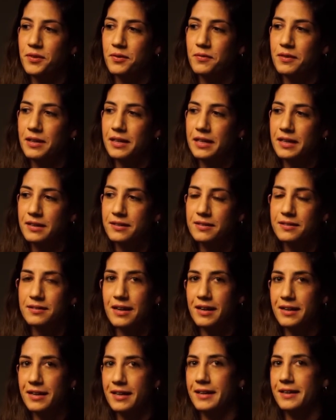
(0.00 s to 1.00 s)
really
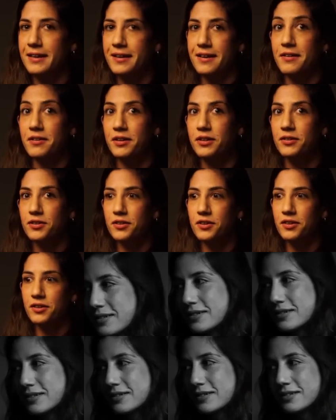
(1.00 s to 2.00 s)
exciting
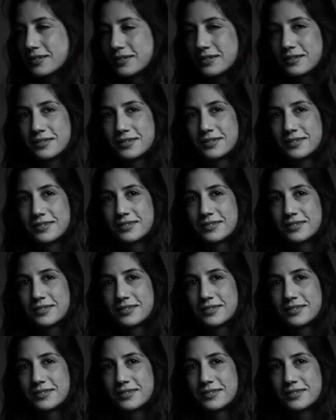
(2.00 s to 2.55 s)
character for